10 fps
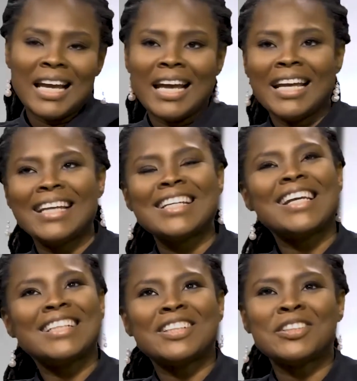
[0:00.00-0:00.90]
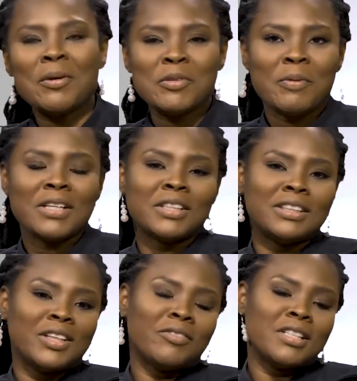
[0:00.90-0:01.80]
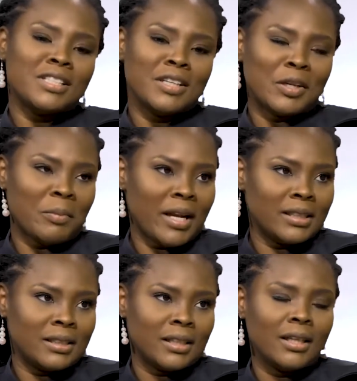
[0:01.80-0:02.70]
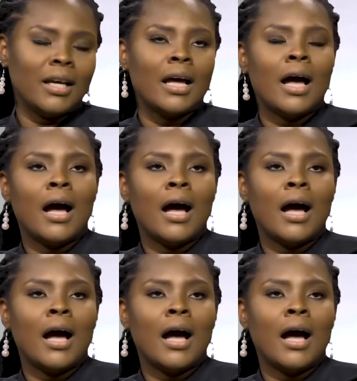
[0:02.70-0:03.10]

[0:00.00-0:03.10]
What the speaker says: It is a subspecialty of internal medicine.